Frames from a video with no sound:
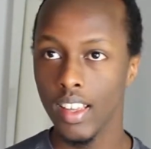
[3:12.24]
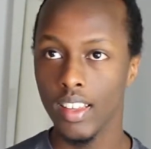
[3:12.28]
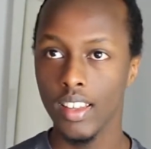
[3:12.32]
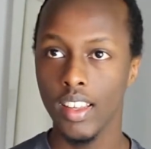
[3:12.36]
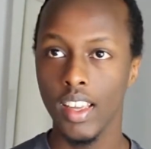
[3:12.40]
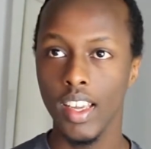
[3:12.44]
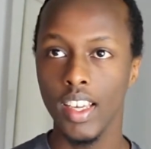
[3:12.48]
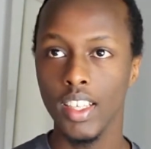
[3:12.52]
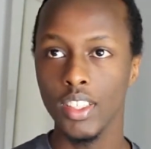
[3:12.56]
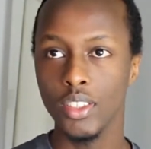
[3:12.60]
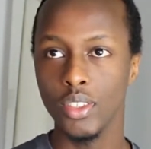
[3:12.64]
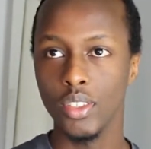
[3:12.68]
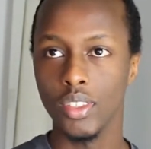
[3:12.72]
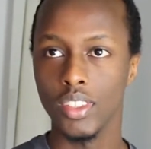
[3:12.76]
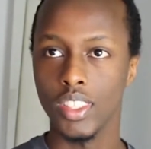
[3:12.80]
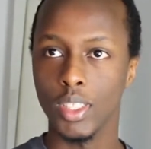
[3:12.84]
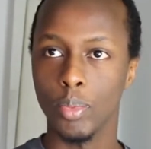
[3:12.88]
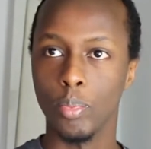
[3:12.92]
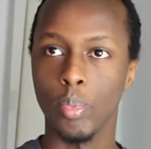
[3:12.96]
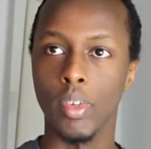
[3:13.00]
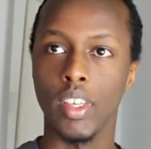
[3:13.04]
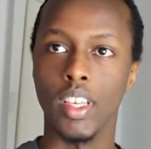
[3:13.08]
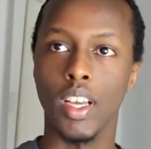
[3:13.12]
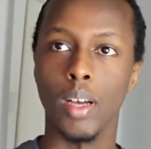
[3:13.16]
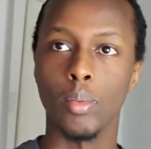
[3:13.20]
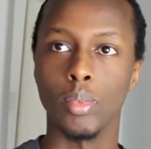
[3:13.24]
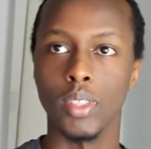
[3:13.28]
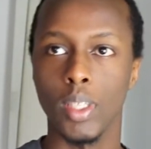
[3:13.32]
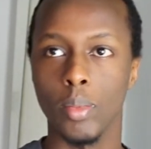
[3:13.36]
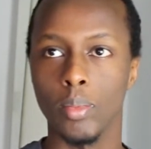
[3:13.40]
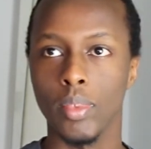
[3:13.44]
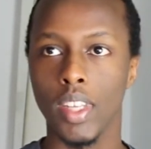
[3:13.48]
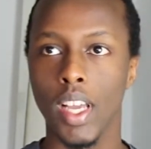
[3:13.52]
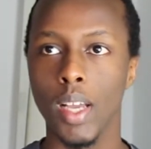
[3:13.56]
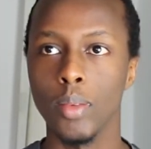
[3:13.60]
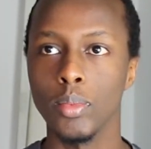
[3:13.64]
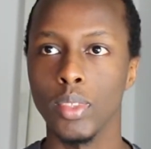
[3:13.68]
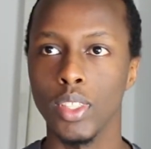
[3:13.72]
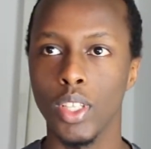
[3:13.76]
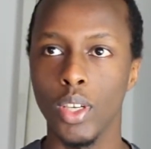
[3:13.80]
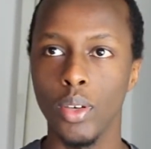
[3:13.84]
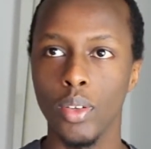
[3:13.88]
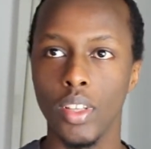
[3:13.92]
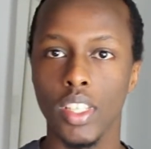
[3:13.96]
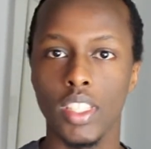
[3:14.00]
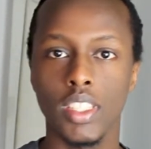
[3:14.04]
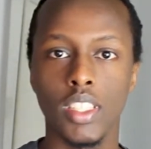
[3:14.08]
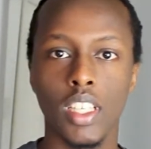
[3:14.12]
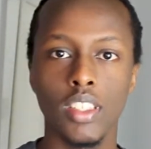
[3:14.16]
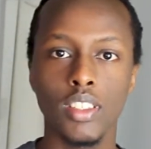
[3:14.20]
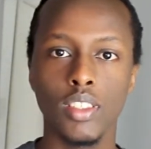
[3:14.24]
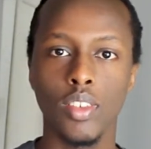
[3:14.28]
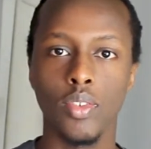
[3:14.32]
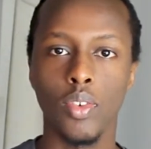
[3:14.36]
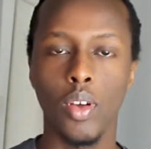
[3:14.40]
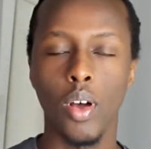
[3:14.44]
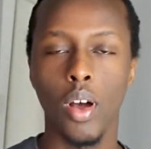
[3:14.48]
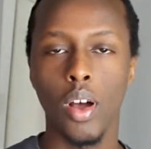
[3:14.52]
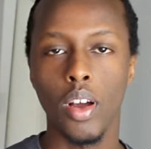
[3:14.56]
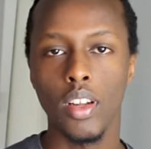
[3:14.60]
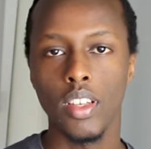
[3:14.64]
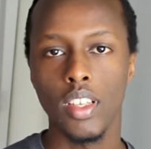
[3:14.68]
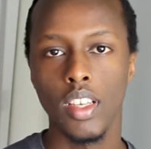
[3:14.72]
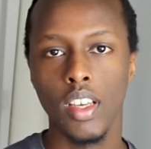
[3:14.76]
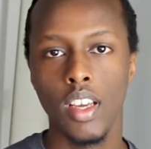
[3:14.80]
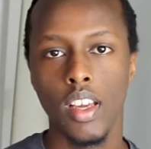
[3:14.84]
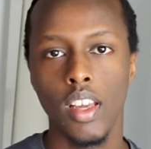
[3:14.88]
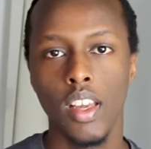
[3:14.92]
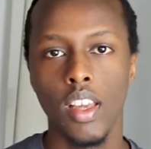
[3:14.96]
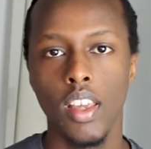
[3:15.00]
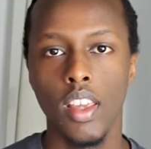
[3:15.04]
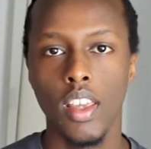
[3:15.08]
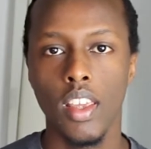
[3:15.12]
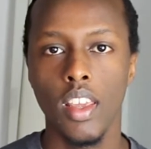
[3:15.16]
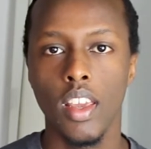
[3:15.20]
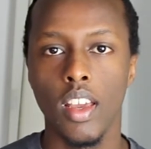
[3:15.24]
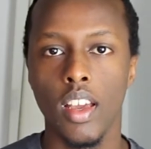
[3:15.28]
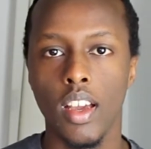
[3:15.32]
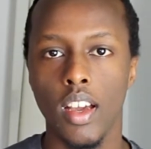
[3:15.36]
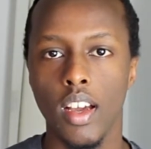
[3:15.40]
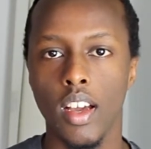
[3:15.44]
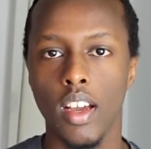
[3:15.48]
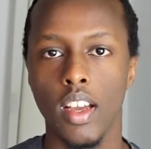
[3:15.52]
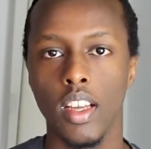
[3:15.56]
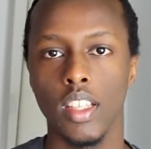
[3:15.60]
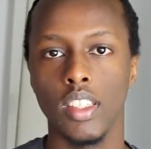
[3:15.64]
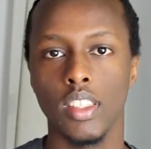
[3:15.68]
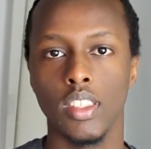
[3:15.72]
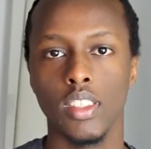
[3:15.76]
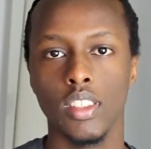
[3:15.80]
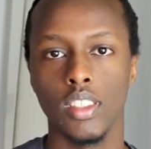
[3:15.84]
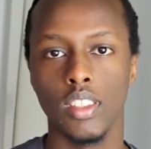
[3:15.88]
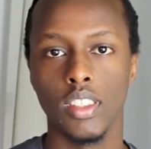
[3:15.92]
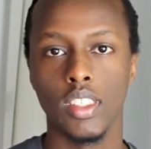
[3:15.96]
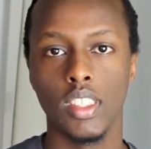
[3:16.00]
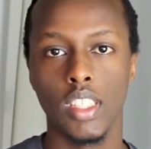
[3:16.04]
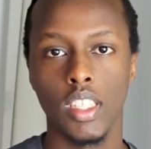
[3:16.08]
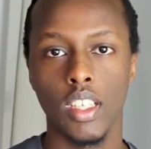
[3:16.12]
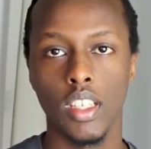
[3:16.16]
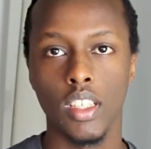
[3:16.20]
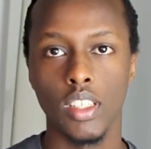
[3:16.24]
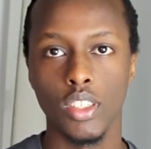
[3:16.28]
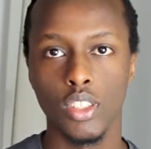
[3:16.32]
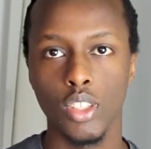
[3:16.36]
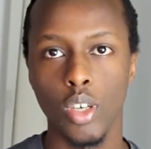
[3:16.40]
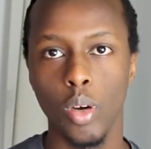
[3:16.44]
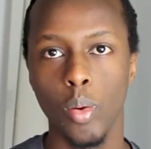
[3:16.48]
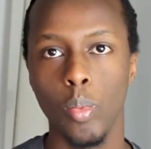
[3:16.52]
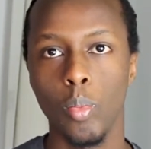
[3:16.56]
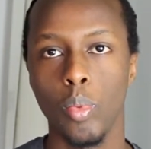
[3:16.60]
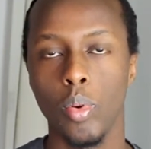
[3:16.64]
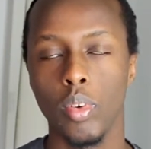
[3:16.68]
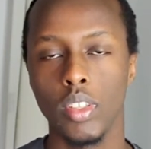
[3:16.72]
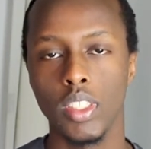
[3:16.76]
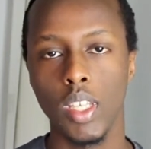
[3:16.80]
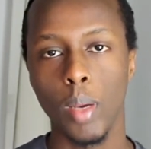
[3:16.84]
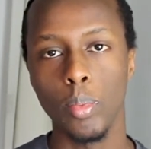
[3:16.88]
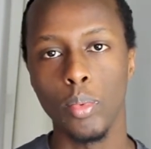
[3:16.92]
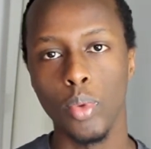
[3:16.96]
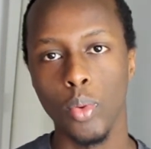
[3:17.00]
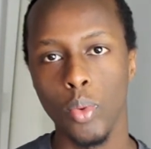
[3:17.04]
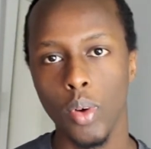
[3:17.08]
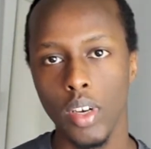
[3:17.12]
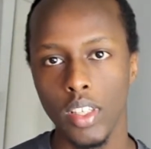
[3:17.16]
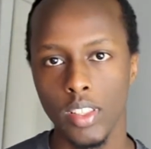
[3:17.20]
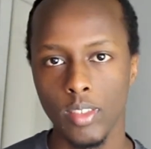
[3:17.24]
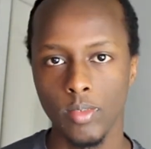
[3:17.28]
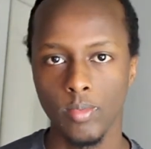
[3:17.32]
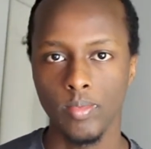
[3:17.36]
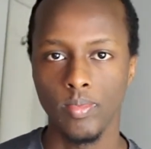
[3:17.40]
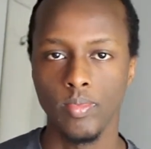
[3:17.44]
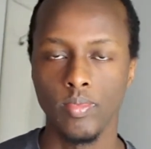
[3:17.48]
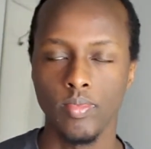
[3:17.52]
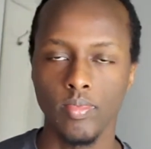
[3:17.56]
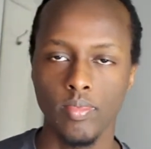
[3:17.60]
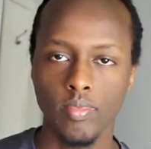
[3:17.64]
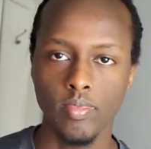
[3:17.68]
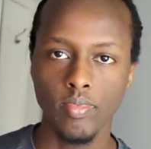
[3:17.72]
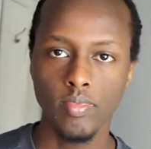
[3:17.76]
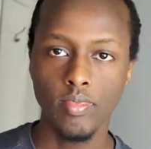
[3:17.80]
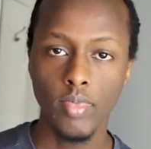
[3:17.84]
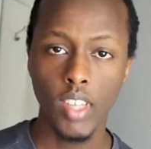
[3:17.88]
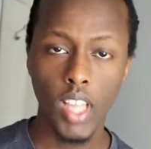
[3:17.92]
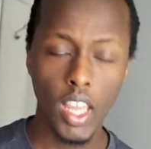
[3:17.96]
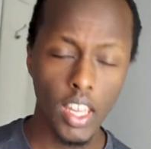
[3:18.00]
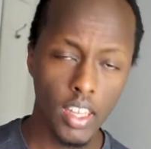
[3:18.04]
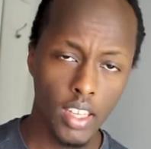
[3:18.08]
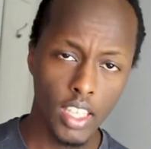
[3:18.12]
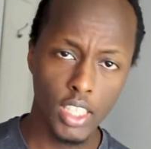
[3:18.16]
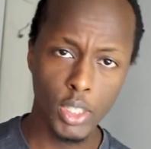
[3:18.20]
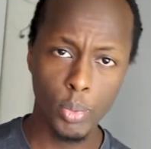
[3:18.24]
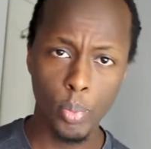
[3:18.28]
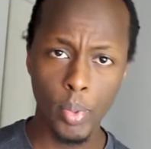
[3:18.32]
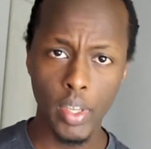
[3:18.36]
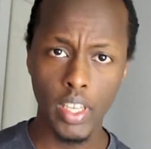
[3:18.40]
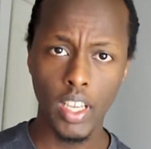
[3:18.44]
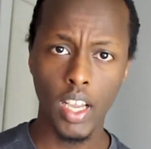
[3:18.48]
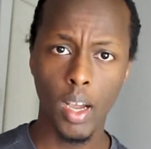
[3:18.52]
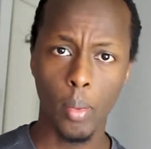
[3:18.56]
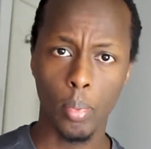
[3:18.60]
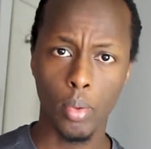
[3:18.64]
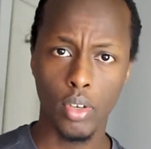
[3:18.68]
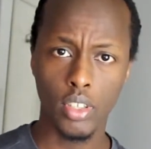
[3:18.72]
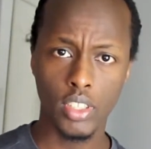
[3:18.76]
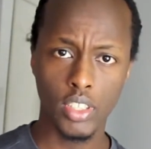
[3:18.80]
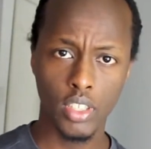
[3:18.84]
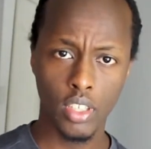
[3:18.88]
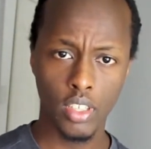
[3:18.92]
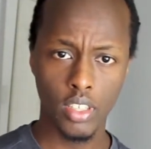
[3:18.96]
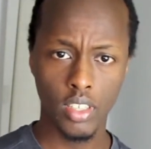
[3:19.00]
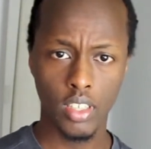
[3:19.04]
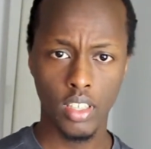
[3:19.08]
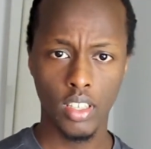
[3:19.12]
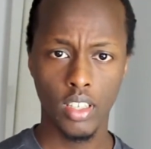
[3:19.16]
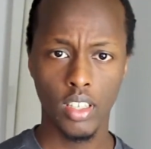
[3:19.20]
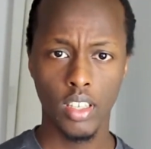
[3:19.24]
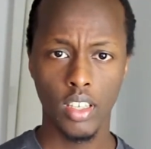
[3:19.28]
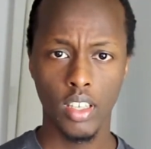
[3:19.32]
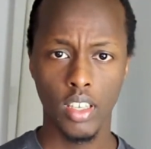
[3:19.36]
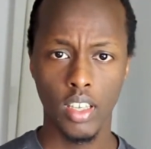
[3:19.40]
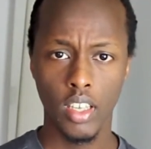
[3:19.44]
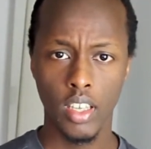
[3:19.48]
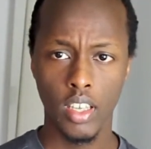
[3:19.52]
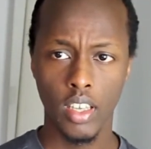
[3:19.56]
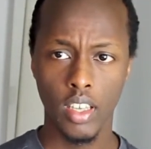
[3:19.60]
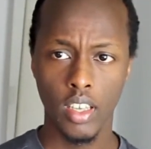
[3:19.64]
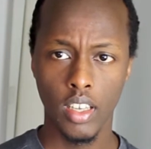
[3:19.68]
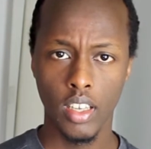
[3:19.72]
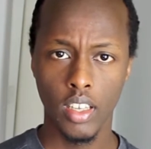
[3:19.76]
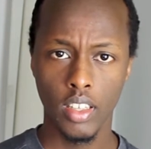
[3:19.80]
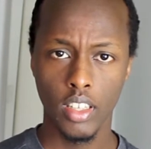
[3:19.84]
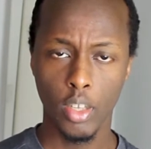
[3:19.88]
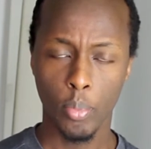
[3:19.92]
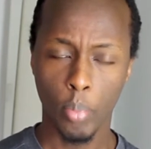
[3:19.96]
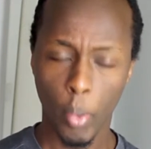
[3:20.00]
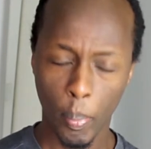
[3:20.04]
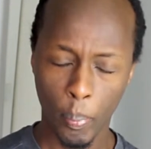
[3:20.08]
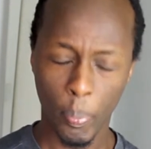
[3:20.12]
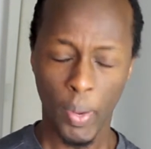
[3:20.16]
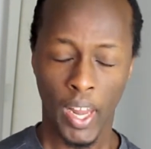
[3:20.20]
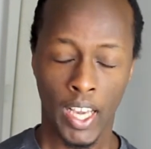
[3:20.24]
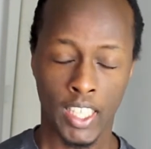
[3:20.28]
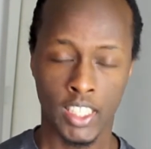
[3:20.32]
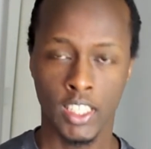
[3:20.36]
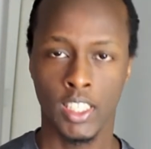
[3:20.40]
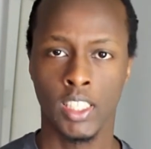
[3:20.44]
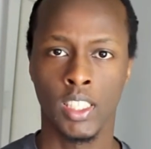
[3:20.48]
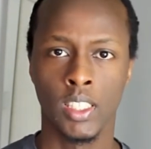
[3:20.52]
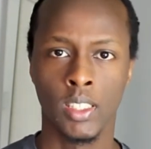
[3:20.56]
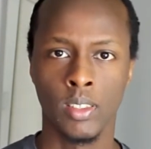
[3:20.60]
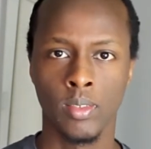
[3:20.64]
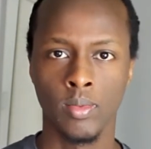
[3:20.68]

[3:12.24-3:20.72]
The angels speak up sometimes, you know, the sons of God in Job chapter 1. They speak up because they're perplexed.